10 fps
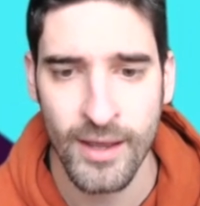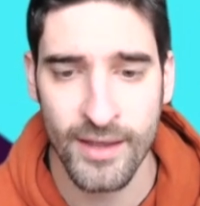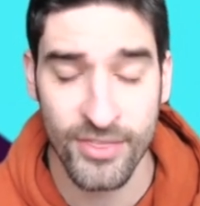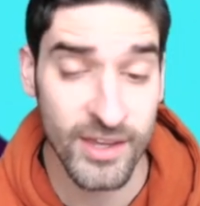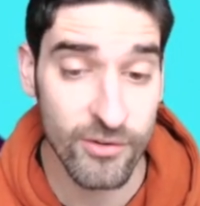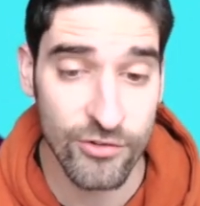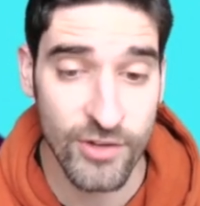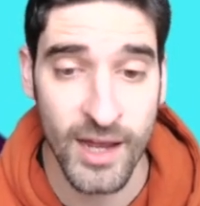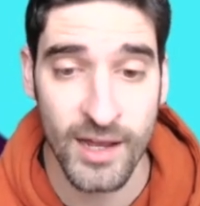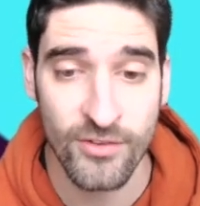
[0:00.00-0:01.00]
I think he'll
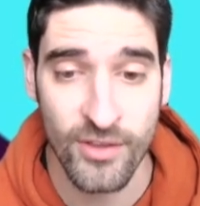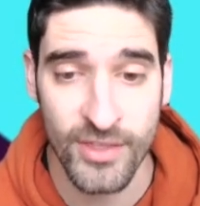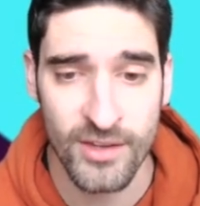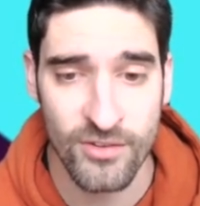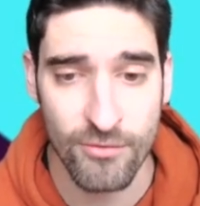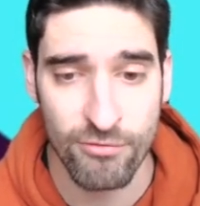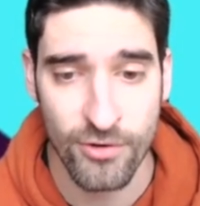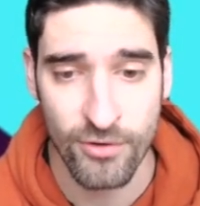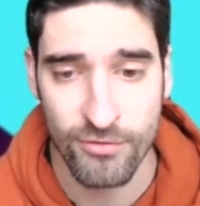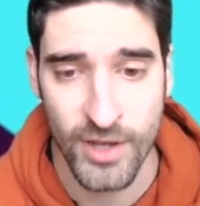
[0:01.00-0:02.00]
start. I think he's in
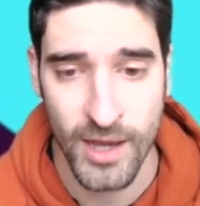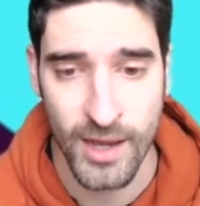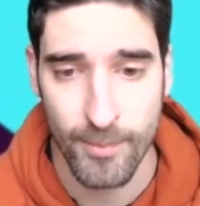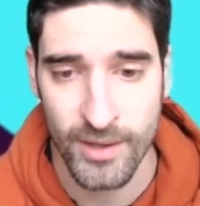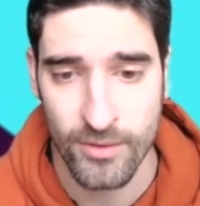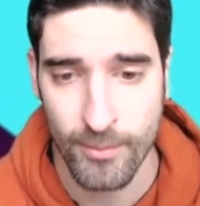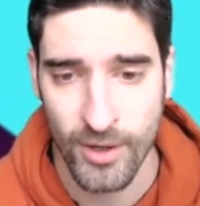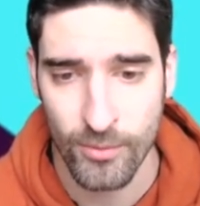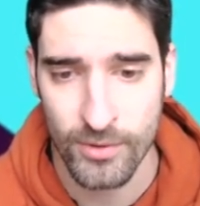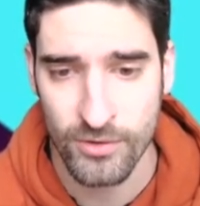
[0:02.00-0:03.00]
front of Diaby at the
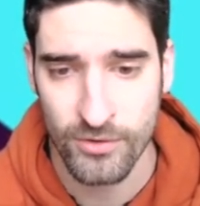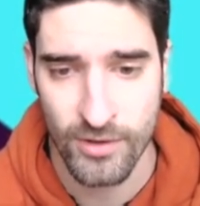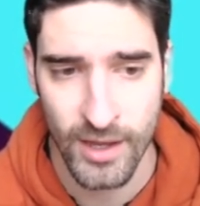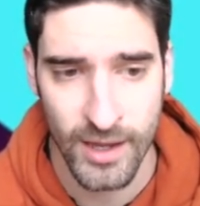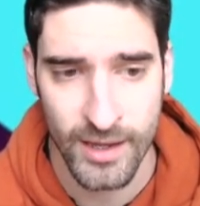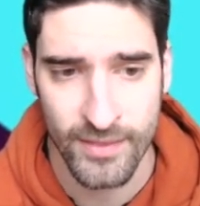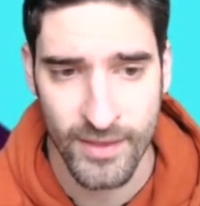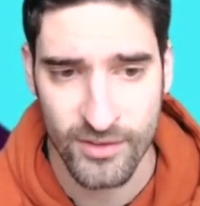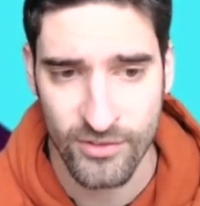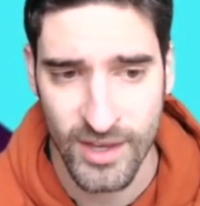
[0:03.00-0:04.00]
moment in
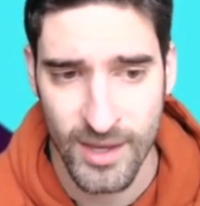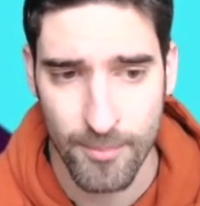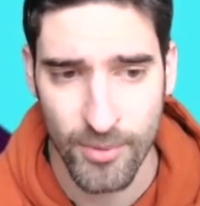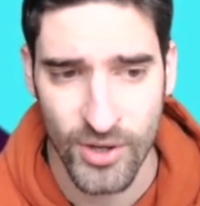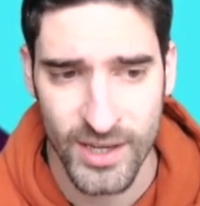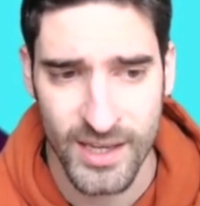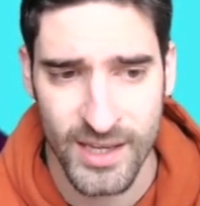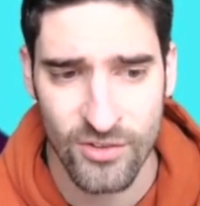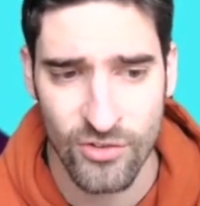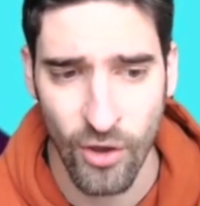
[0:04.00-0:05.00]
that team, but he
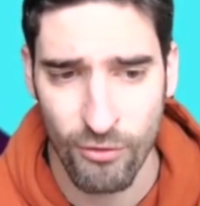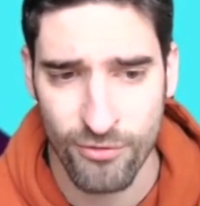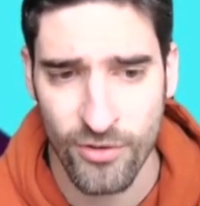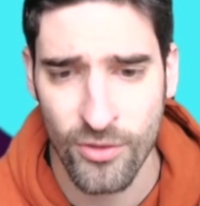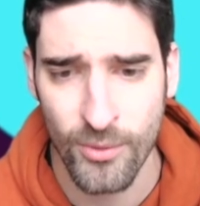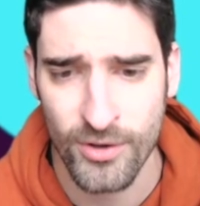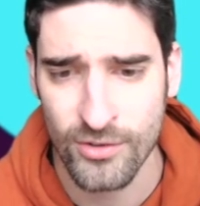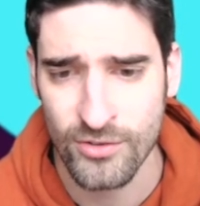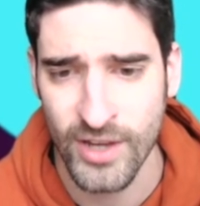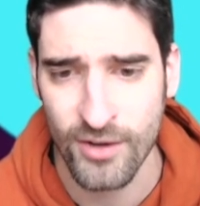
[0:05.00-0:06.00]
is often the one
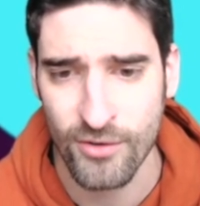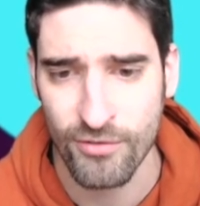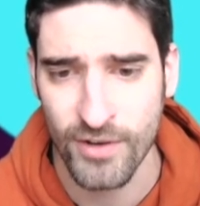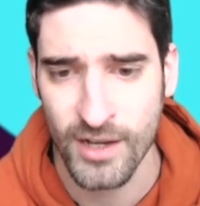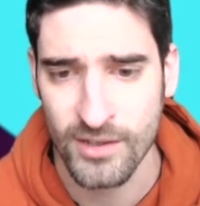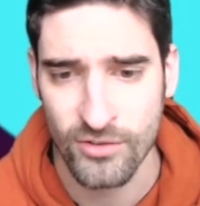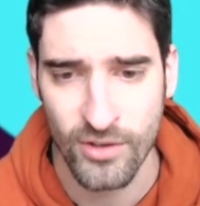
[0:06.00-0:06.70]
who's sacrificed.